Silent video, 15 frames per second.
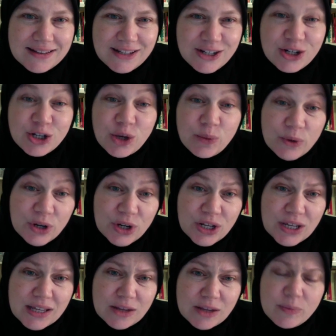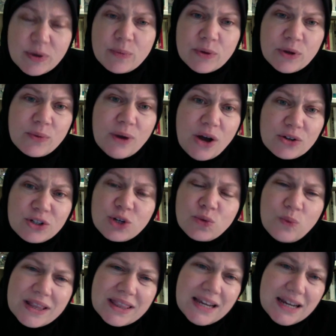her community and the people around her and
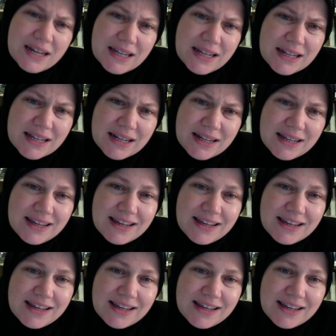what they needed,